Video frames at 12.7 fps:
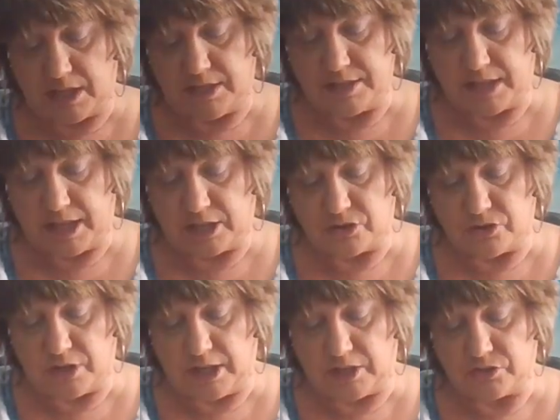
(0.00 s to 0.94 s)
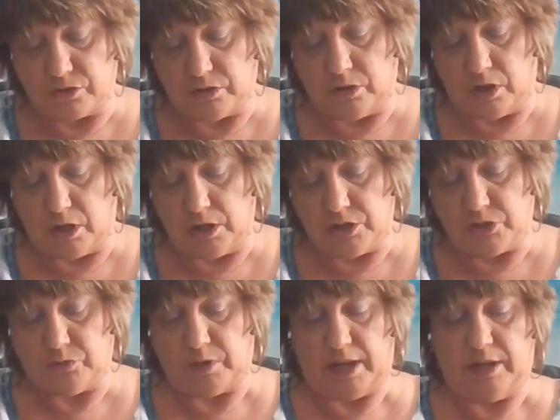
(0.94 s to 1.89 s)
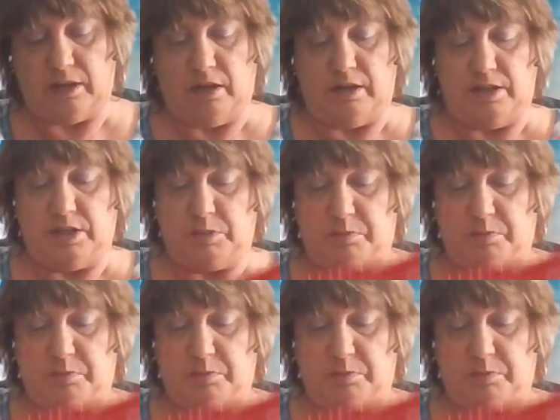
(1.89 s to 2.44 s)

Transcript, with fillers: size extra, extra large, rayon